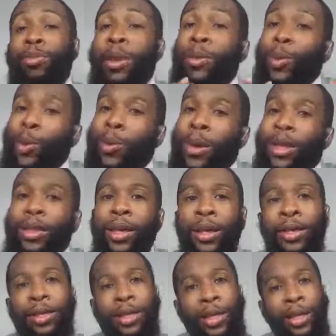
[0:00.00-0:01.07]
Maybe we make the
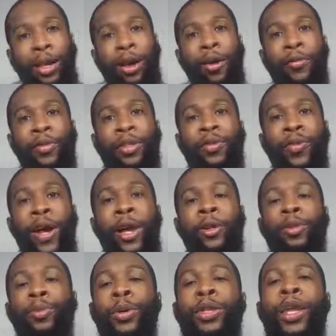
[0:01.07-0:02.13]
Eastern Conference
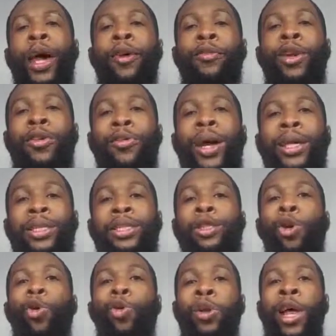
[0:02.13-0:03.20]
Finals. But that rewrites his
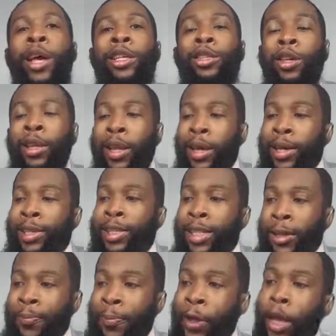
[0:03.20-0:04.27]
whole
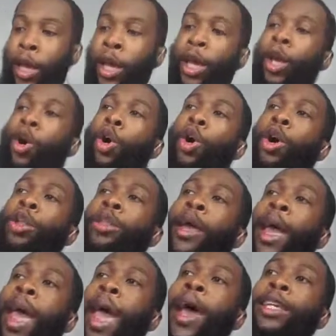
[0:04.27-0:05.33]
legacy. All
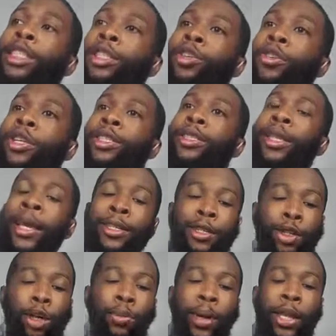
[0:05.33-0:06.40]
the asterisks that
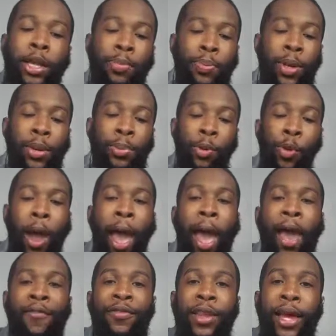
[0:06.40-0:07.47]
so many people
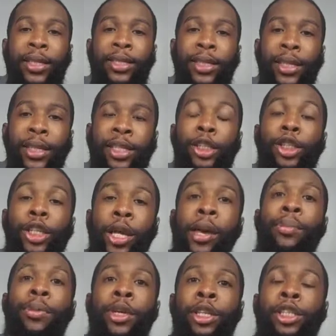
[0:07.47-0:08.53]
have next to his
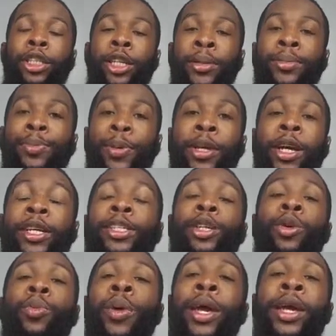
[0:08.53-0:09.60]
championships because of
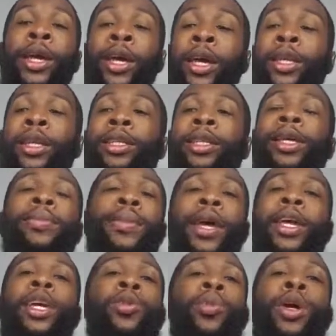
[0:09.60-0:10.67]
the way the team
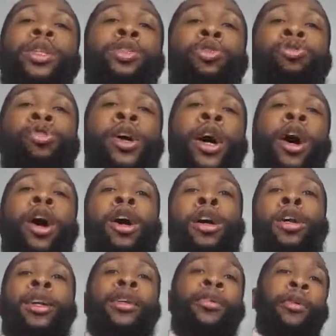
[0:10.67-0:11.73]
that he went to
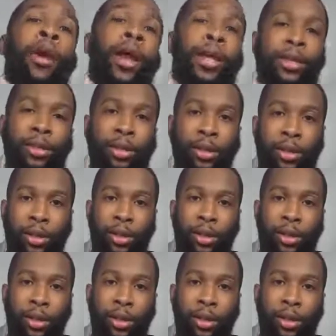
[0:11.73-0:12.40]
are erased.